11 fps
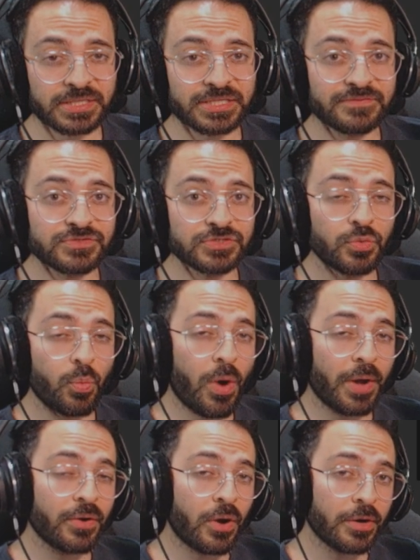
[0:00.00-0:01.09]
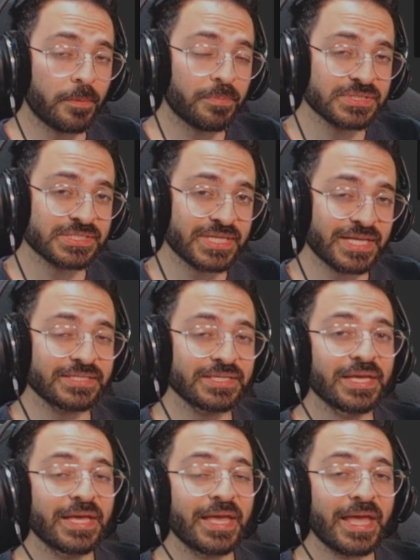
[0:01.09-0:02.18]
gives you 100%
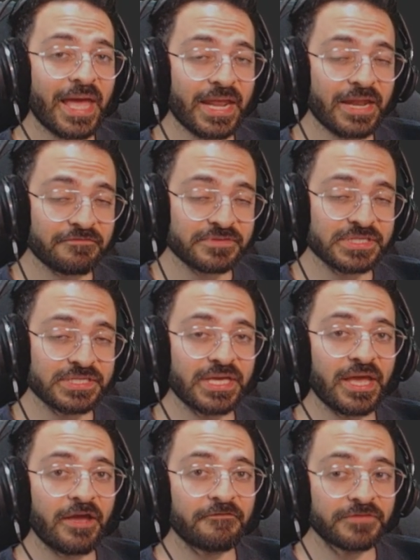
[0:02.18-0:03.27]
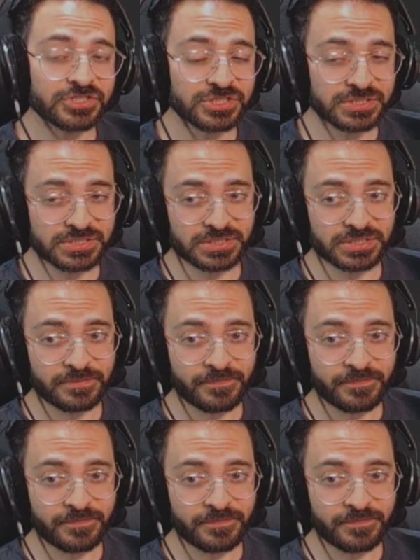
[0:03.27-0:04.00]
NFT efficiency.